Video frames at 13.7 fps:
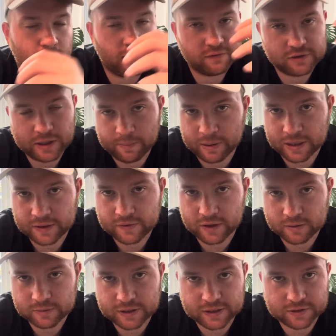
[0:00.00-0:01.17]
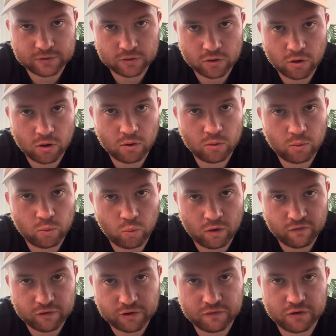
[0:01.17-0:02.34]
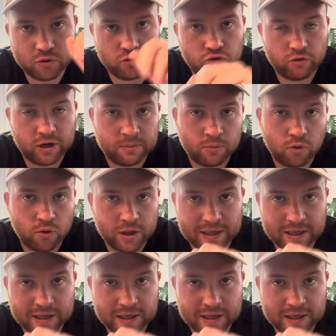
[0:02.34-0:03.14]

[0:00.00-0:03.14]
I've said many times, he's not one for the future anymore.